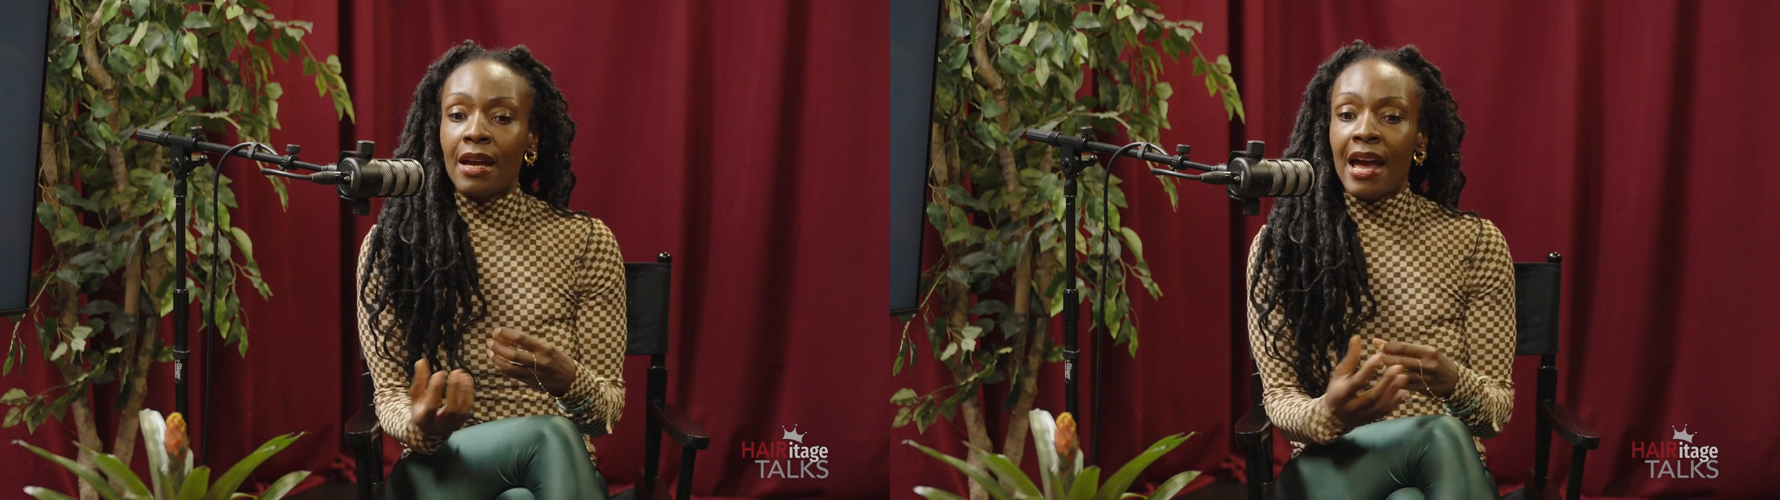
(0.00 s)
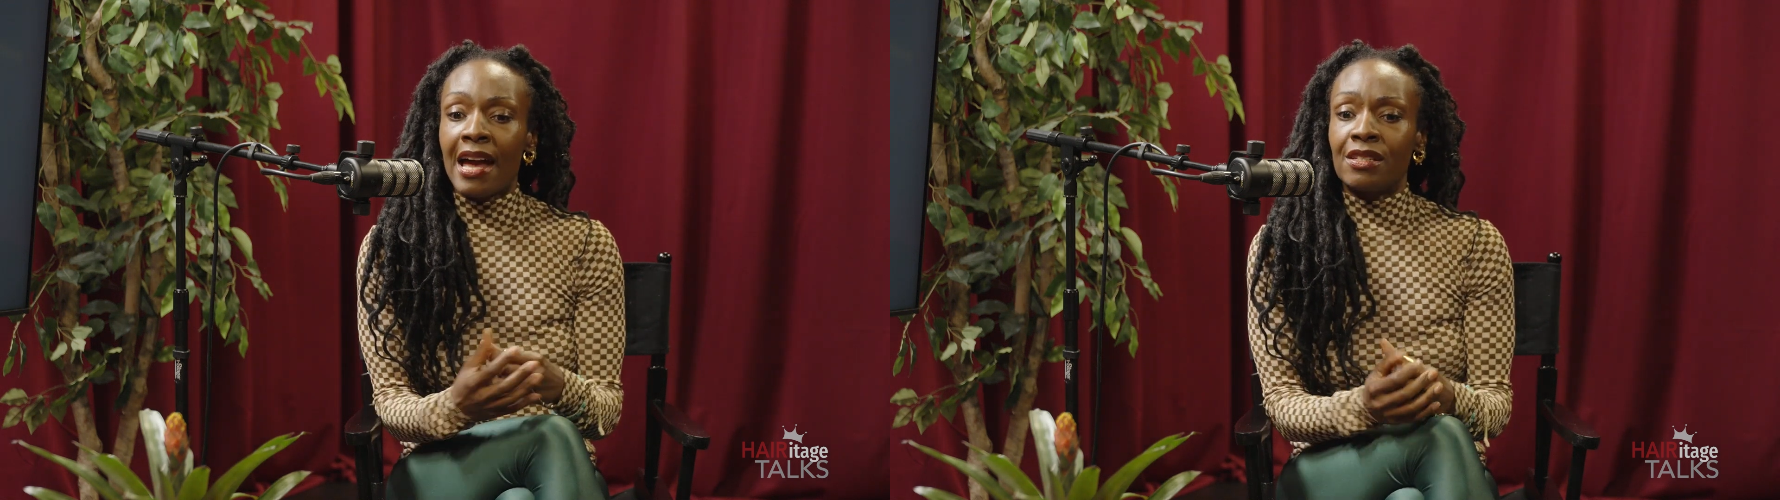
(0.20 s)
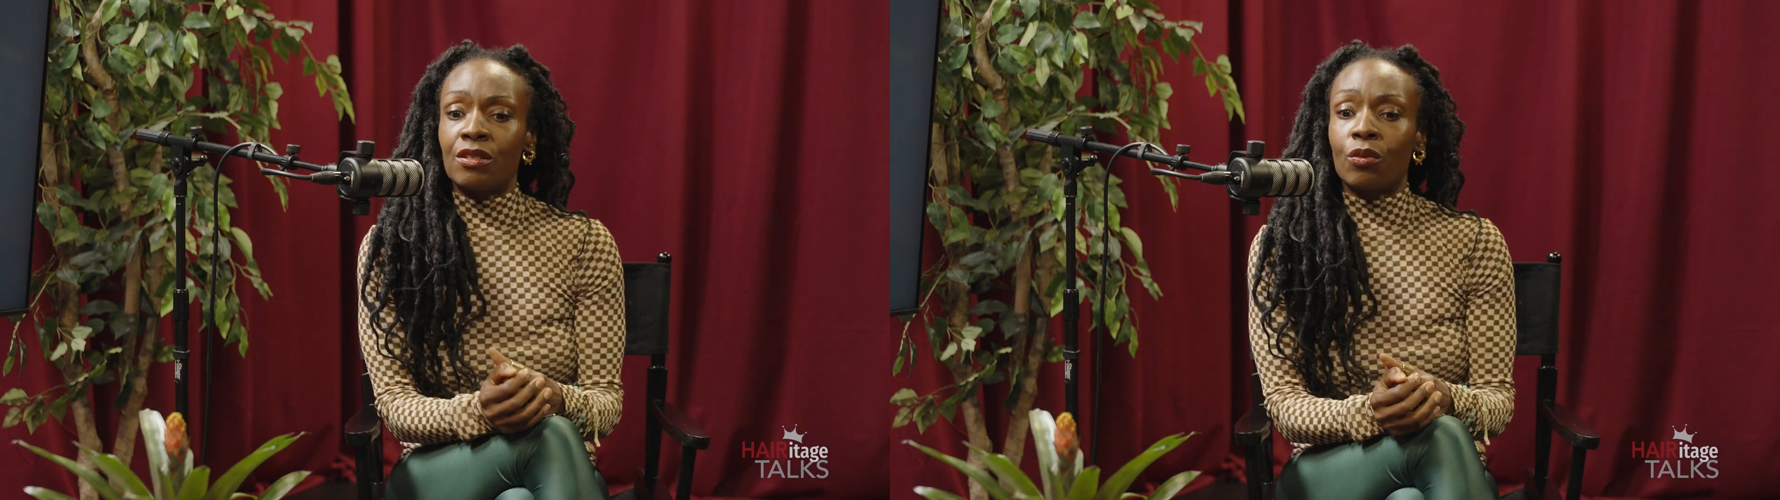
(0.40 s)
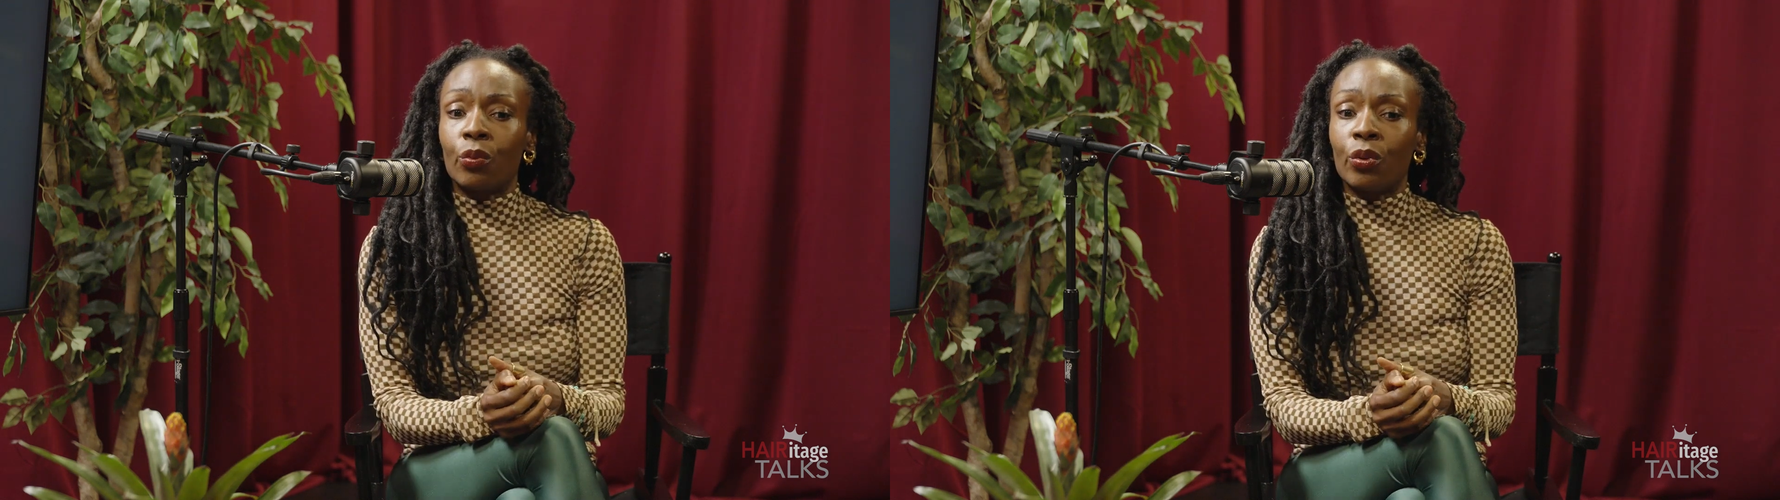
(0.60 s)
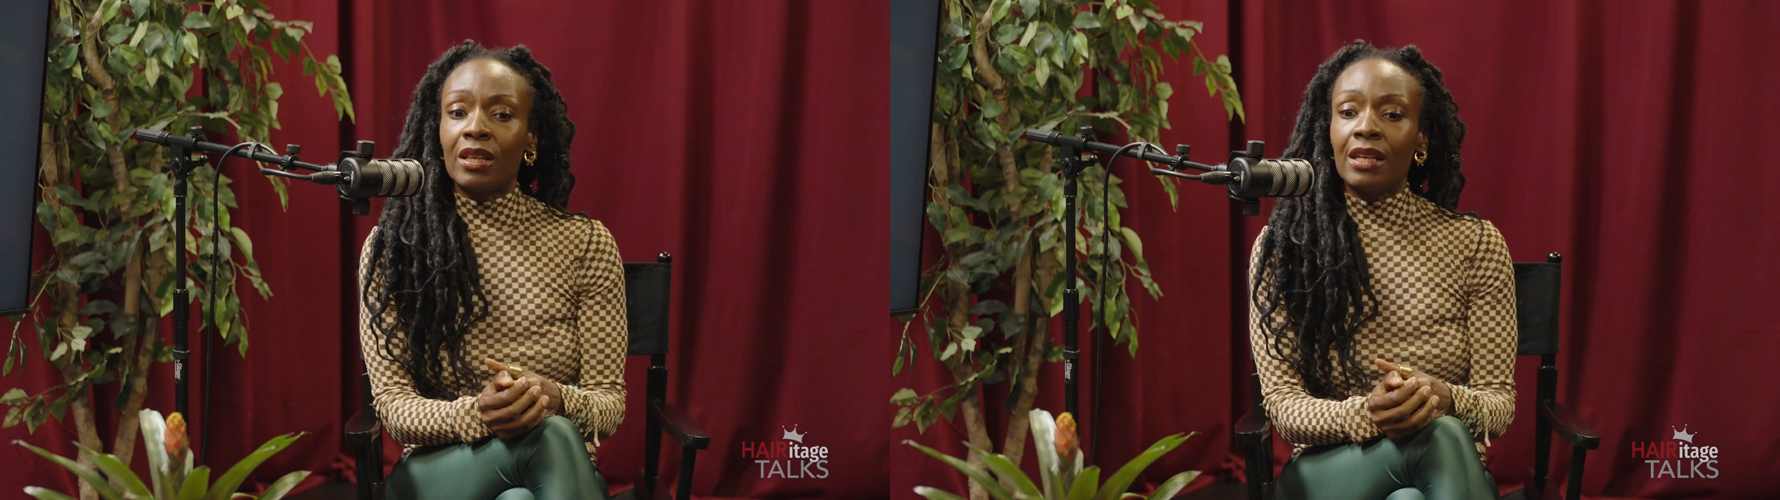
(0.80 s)
and
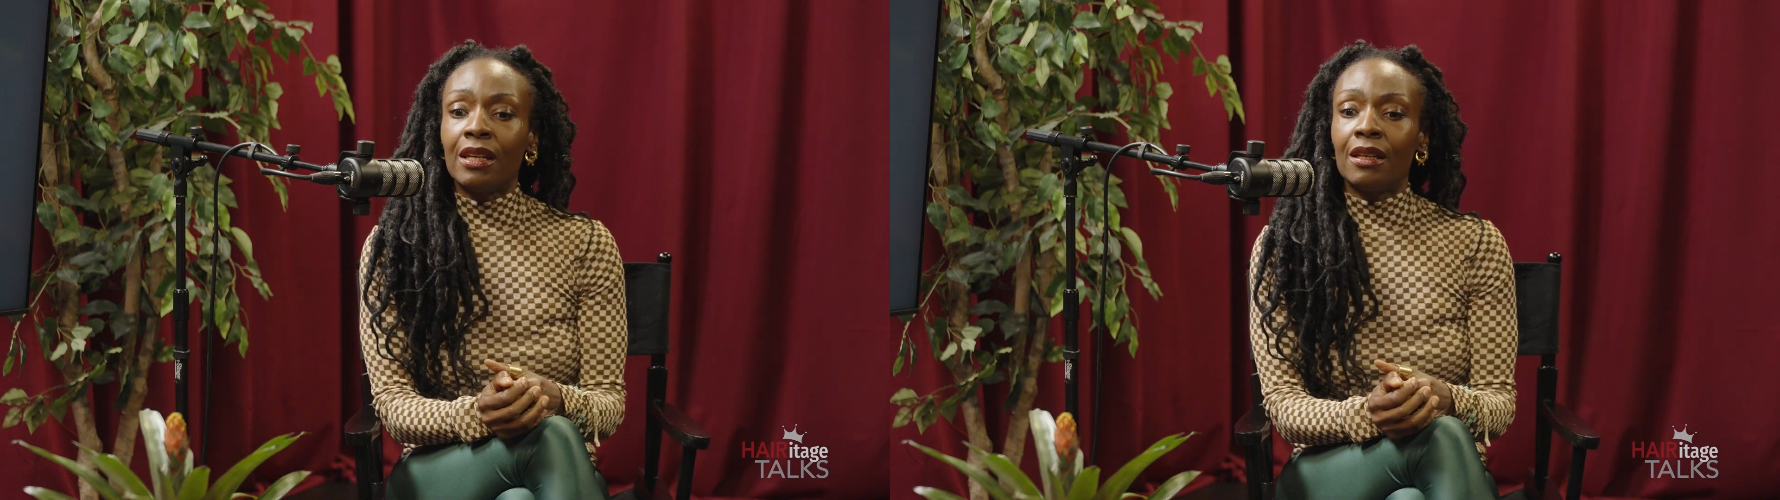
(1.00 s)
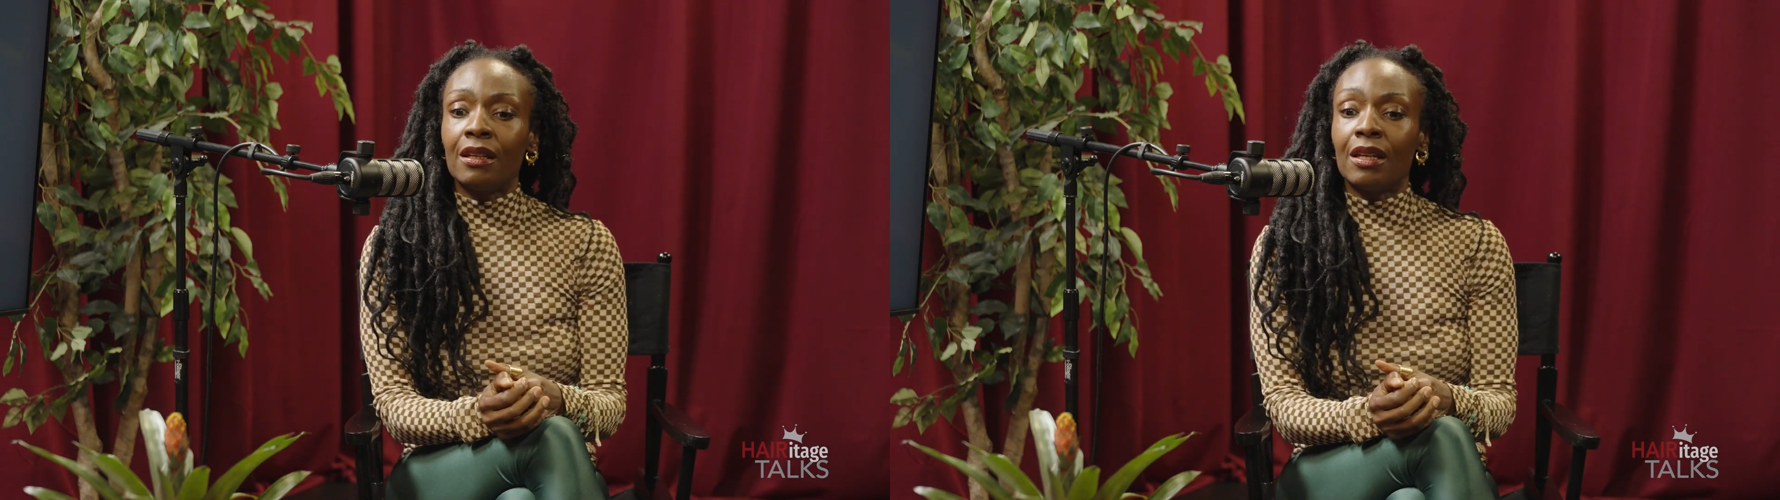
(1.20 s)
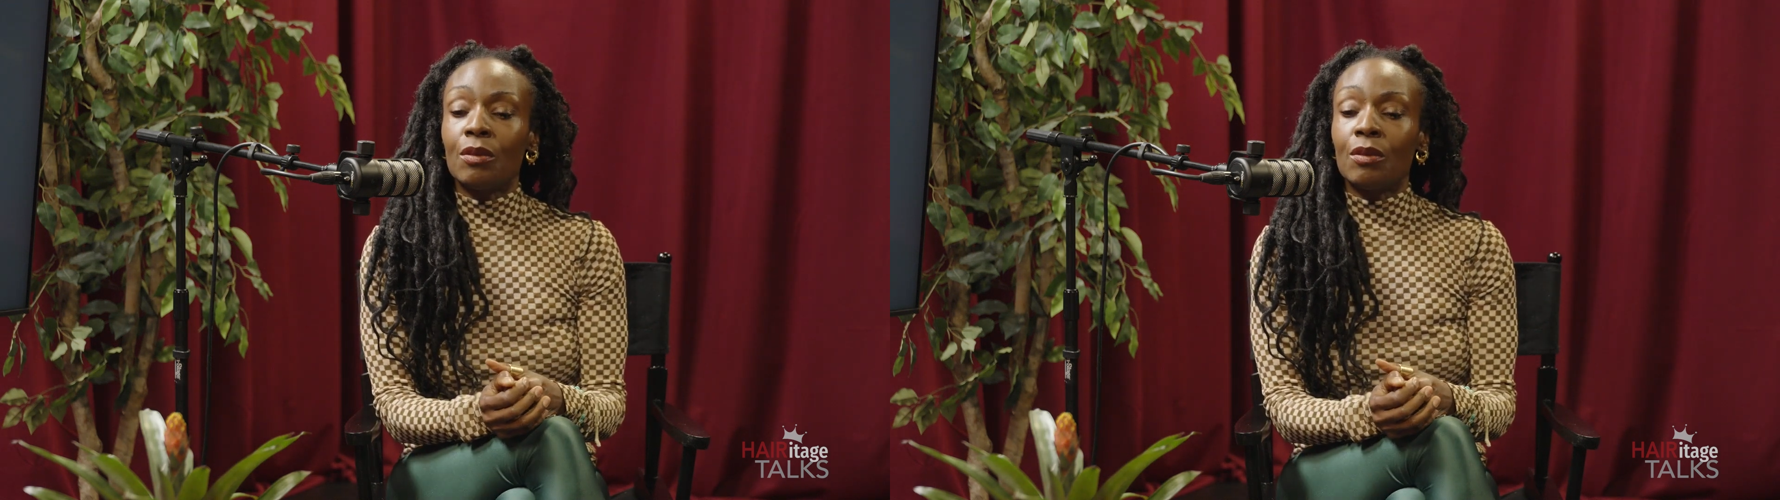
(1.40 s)
really